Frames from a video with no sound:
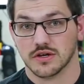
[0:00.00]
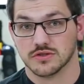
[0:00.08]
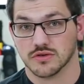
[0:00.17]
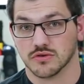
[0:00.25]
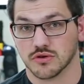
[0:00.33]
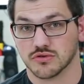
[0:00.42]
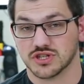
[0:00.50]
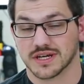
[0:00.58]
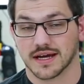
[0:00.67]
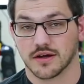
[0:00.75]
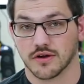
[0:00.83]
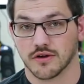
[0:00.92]
So go
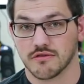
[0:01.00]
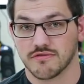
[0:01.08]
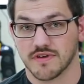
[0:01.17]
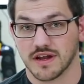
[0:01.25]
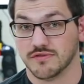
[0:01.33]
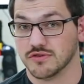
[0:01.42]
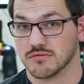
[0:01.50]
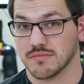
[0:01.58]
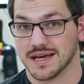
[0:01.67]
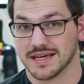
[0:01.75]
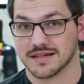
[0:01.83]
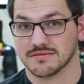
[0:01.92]
check out ERF, and if you can
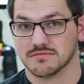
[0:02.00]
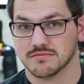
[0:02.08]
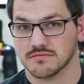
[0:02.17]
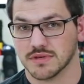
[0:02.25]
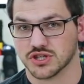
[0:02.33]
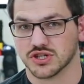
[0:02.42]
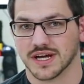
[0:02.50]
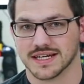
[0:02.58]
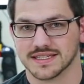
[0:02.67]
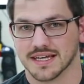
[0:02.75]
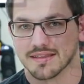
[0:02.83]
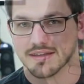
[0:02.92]
make it, make sure you
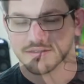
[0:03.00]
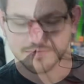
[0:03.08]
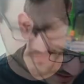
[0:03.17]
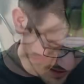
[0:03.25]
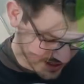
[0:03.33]
guys get there.